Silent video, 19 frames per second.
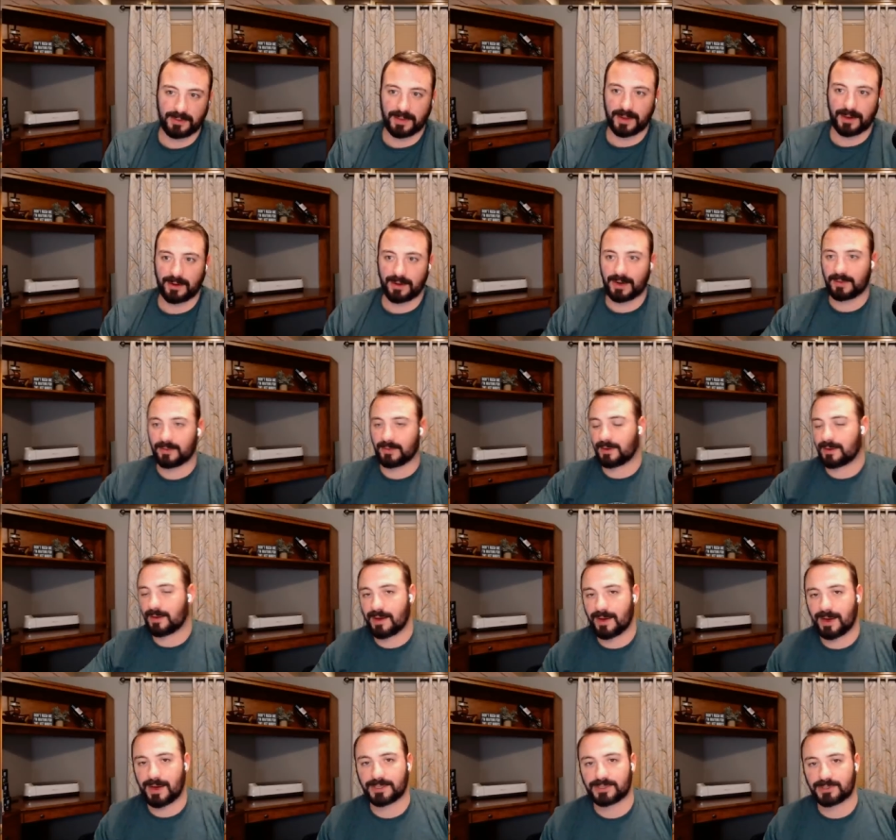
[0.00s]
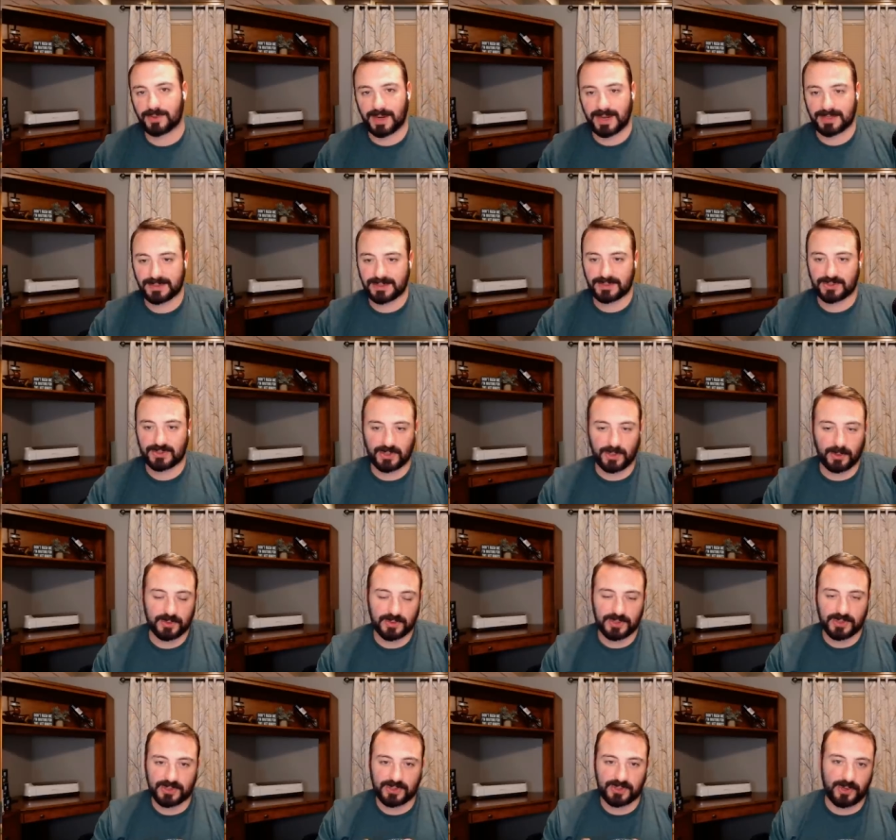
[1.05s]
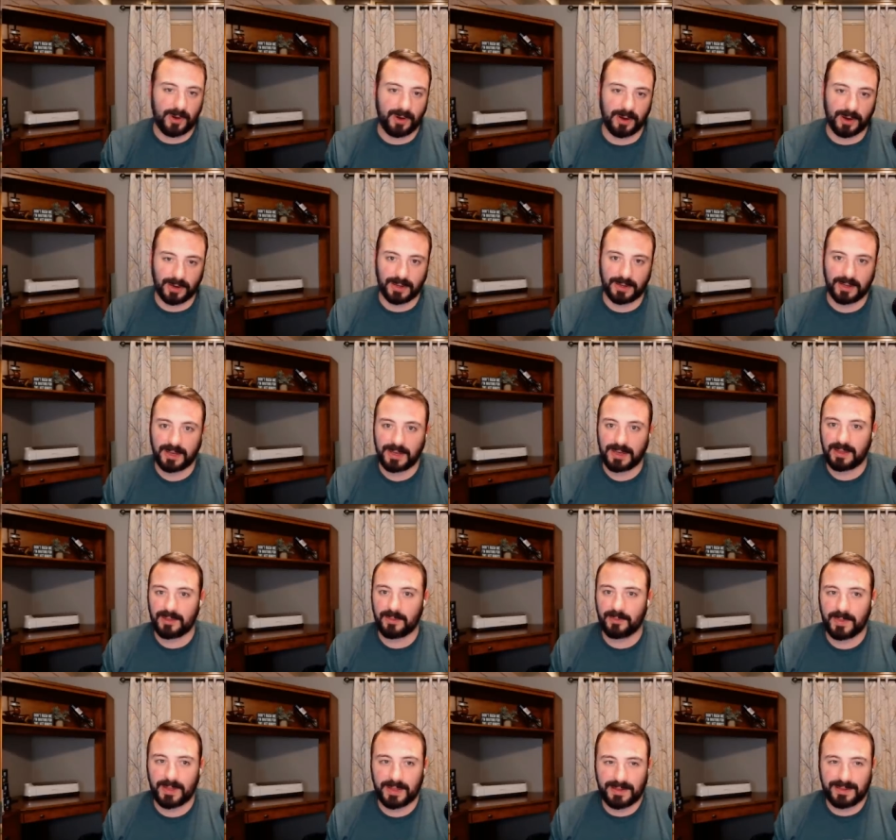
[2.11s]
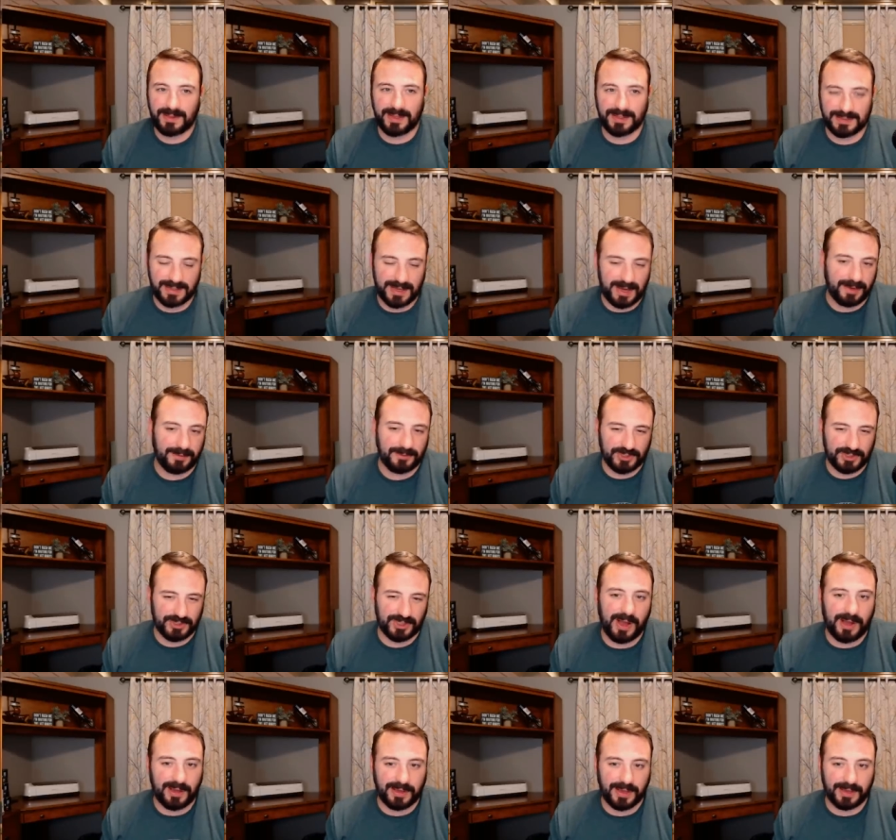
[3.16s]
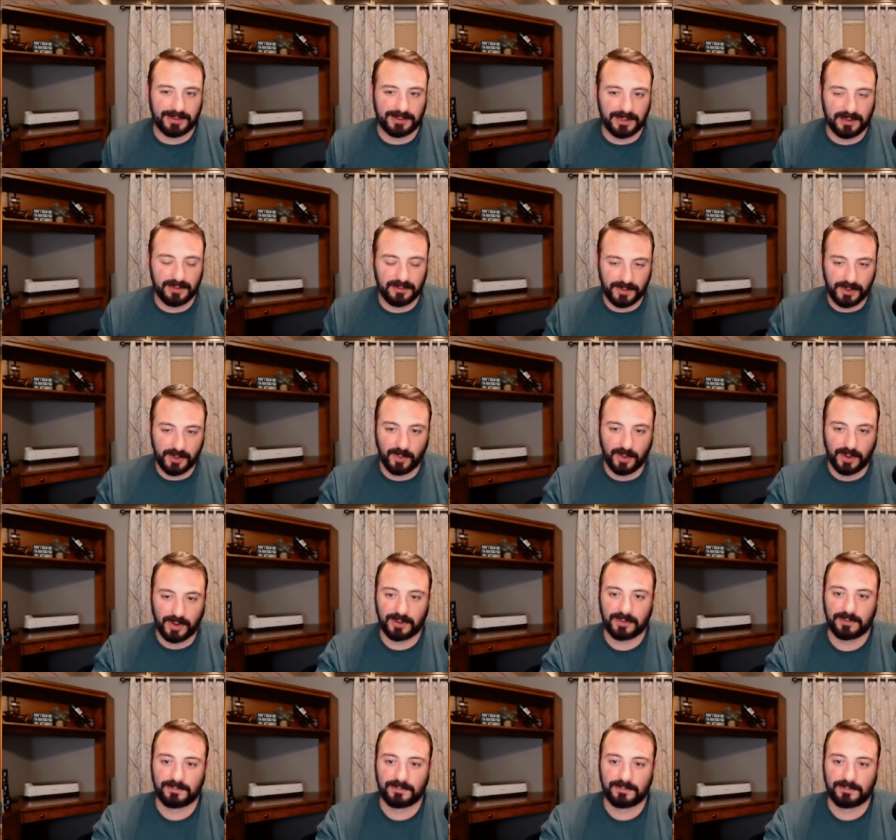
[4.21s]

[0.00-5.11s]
there and the contrast is so stark that it's kind of shocking to the viewer.